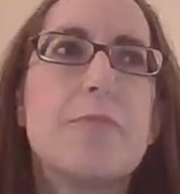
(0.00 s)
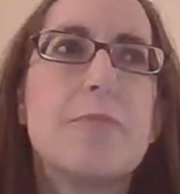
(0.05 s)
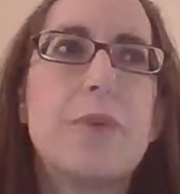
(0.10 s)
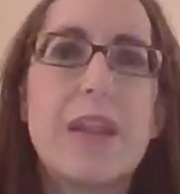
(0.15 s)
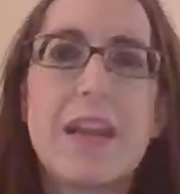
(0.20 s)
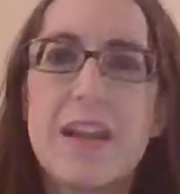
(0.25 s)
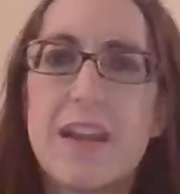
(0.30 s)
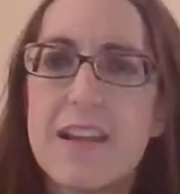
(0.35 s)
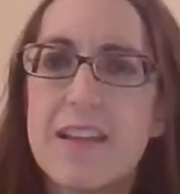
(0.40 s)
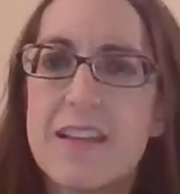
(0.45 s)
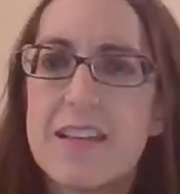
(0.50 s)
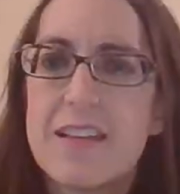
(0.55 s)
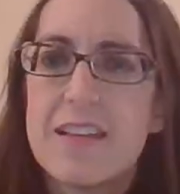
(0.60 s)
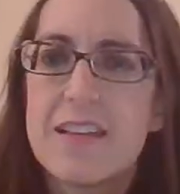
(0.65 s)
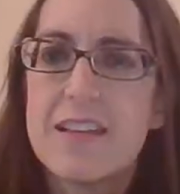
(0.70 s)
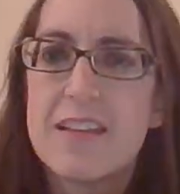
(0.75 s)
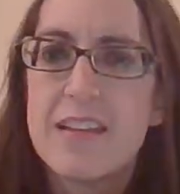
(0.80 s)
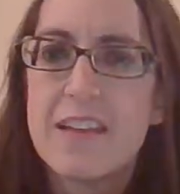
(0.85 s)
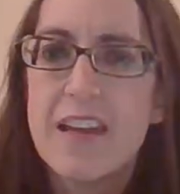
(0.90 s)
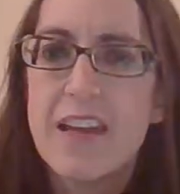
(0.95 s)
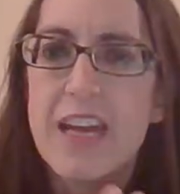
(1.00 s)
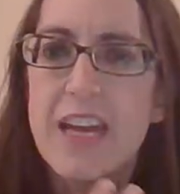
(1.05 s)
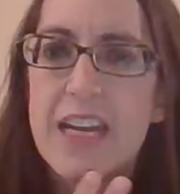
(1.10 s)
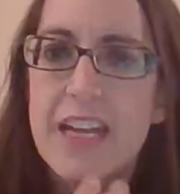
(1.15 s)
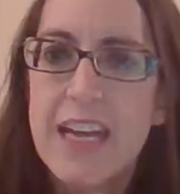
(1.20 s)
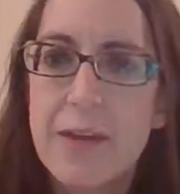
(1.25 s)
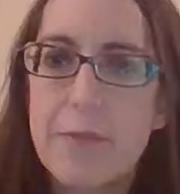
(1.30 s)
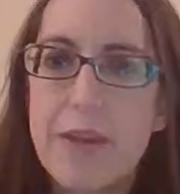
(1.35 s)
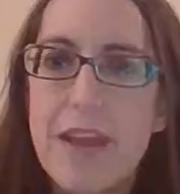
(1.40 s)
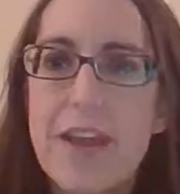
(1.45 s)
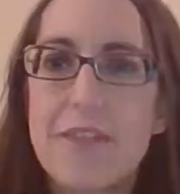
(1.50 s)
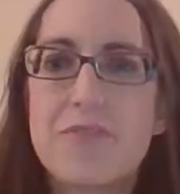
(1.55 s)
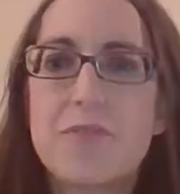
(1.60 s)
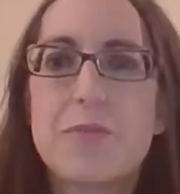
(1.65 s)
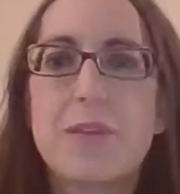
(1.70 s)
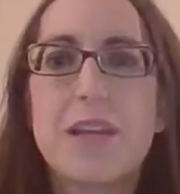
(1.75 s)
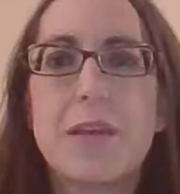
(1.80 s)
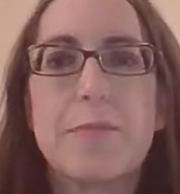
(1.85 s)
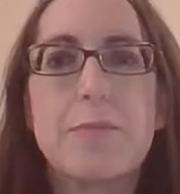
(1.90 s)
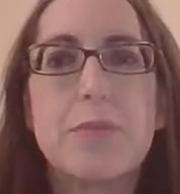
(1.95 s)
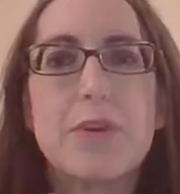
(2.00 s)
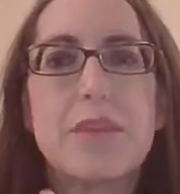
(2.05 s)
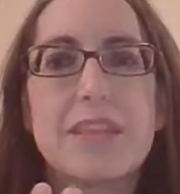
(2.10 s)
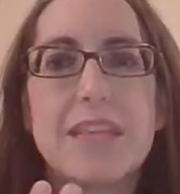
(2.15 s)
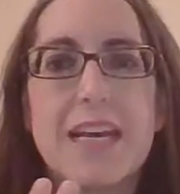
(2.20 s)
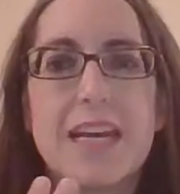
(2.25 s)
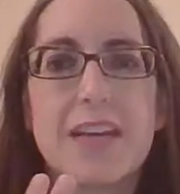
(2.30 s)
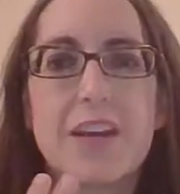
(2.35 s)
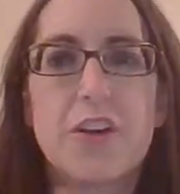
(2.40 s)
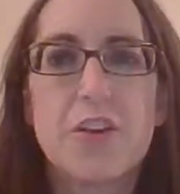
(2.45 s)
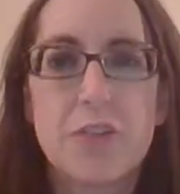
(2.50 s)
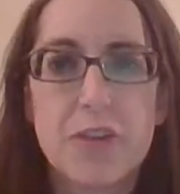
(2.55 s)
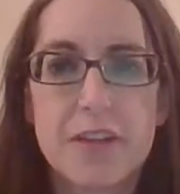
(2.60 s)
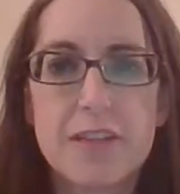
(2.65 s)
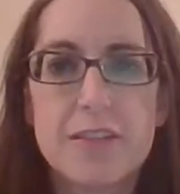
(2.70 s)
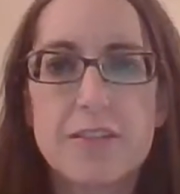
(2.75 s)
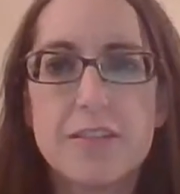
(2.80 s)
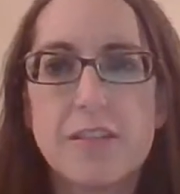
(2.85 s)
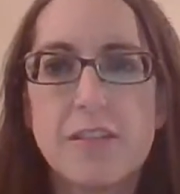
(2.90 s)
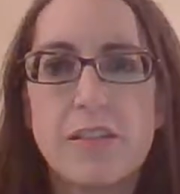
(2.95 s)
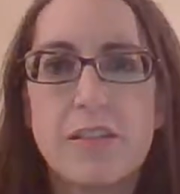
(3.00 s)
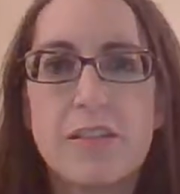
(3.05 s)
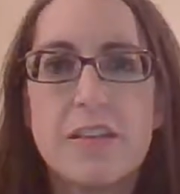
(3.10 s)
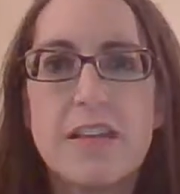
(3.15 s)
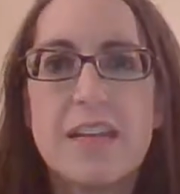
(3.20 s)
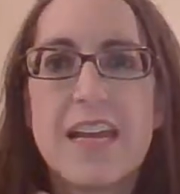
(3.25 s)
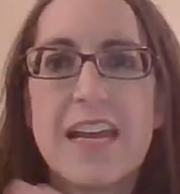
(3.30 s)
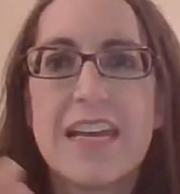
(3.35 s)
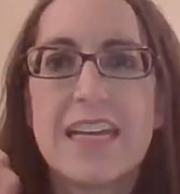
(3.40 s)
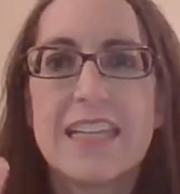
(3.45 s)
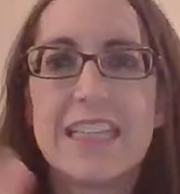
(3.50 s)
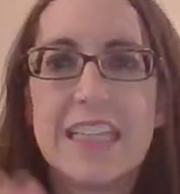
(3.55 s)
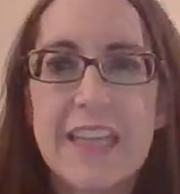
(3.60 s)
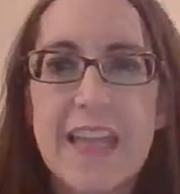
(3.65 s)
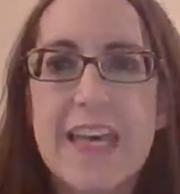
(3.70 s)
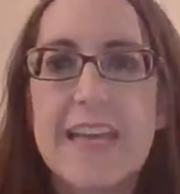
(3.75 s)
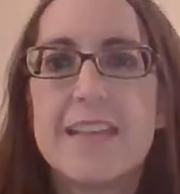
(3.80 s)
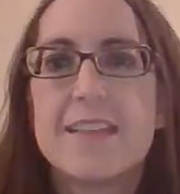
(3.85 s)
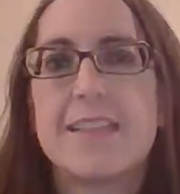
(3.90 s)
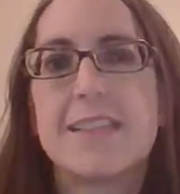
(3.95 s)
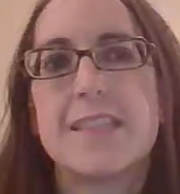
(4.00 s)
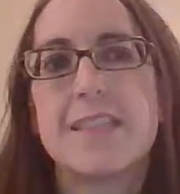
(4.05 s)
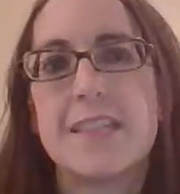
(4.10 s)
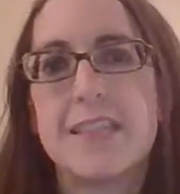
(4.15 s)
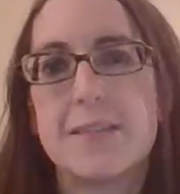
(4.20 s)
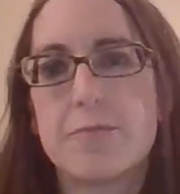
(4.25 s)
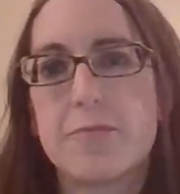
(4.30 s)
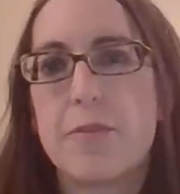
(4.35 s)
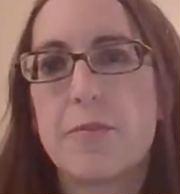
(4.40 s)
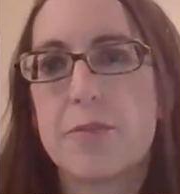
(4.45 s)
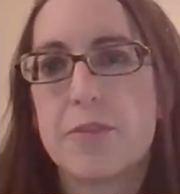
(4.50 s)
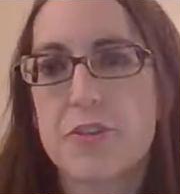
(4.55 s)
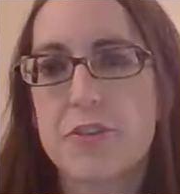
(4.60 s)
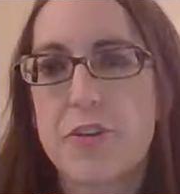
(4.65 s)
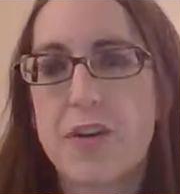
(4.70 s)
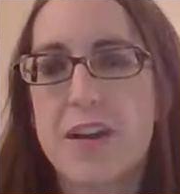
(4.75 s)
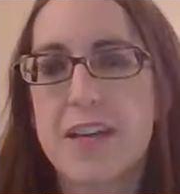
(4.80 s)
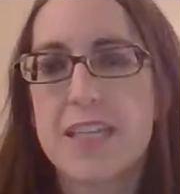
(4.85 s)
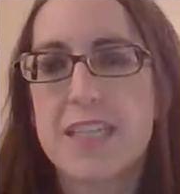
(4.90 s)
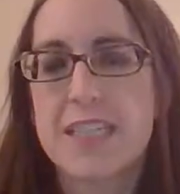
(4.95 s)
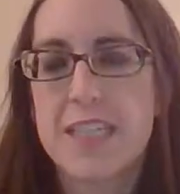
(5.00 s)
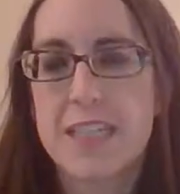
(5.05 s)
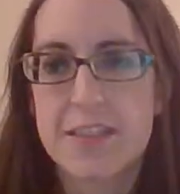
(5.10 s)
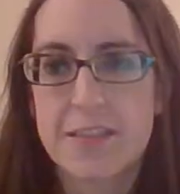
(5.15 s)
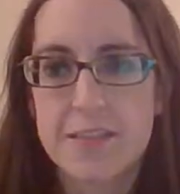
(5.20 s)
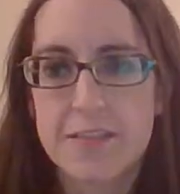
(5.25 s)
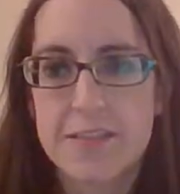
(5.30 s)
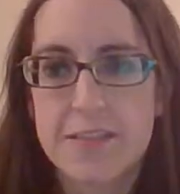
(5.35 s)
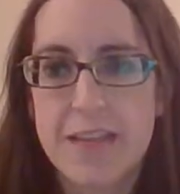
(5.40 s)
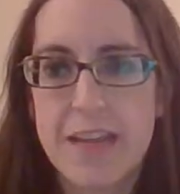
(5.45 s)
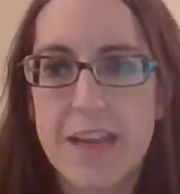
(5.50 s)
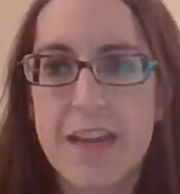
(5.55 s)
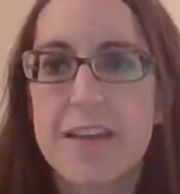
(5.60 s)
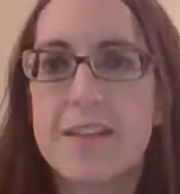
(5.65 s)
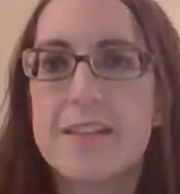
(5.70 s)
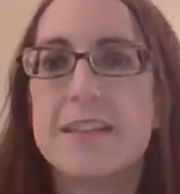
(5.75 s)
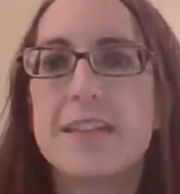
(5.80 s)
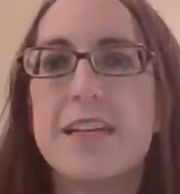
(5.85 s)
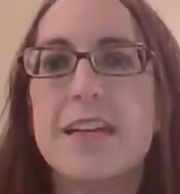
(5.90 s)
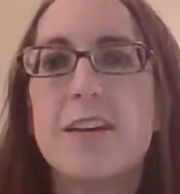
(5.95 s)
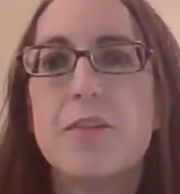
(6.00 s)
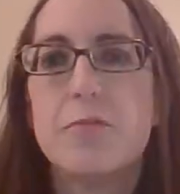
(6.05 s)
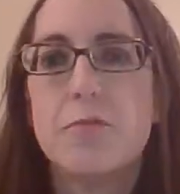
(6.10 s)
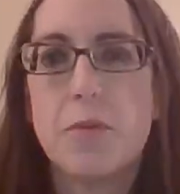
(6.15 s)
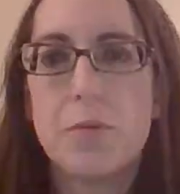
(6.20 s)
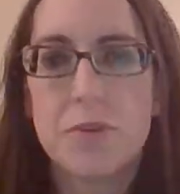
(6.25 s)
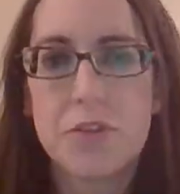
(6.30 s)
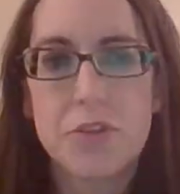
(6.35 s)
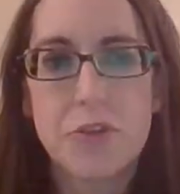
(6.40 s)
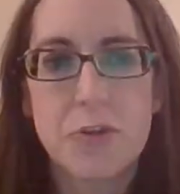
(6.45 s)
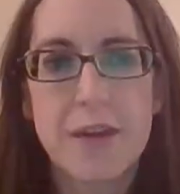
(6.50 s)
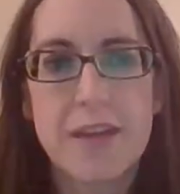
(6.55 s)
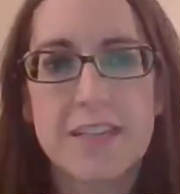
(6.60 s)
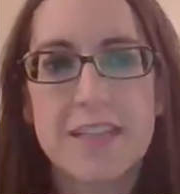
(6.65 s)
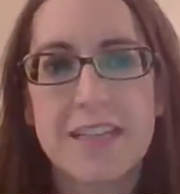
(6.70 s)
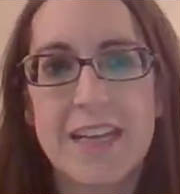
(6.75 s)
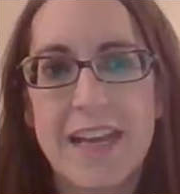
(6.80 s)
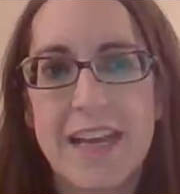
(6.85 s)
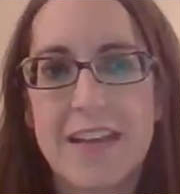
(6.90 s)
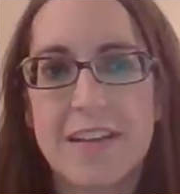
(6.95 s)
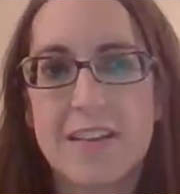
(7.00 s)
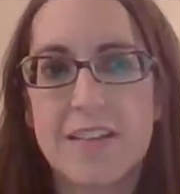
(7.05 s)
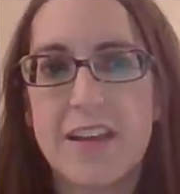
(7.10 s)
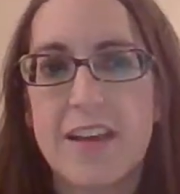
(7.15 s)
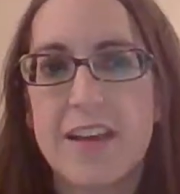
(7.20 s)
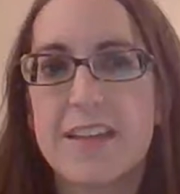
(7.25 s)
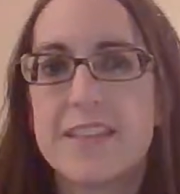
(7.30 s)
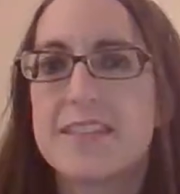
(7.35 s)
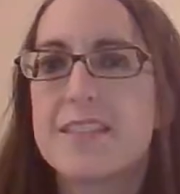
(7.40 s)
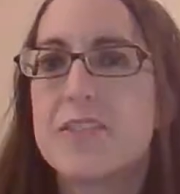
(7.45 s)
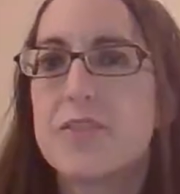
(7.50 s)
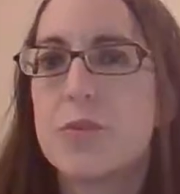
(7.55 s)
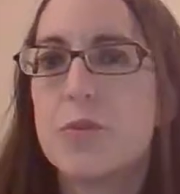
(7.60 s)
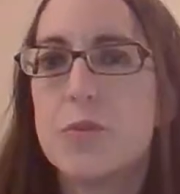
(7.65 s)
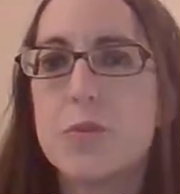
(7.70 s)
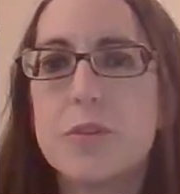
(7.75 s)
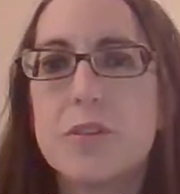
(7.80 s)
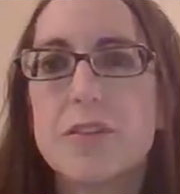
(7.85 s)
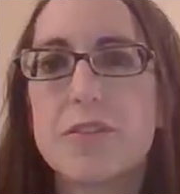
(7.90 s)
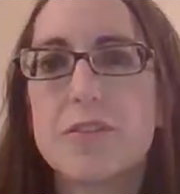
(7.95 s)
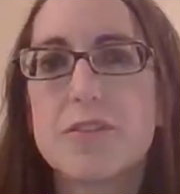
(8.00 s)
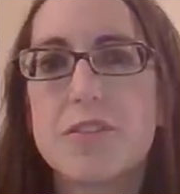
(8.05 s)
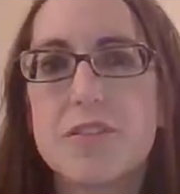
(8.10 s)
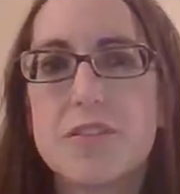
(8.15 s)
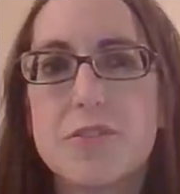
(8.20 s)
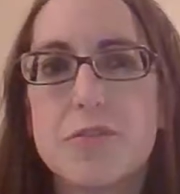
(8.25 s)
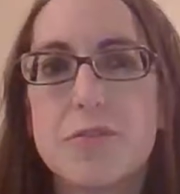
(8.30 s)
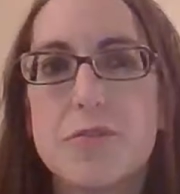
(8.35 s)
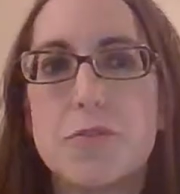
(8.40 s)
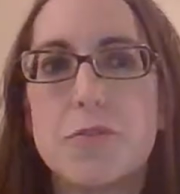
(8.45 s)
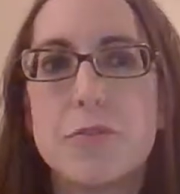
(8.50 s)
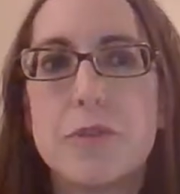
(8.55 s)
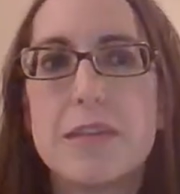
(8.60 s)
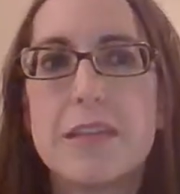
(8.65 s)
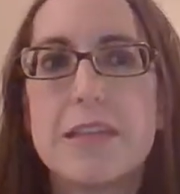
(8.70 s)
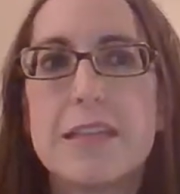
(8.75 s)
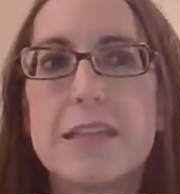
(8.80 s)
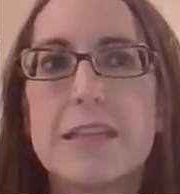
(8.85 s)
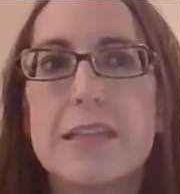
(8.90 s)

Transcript: But again, we have to really put that critical lens on what we're trying to understand, what we're trying to analyze, in order to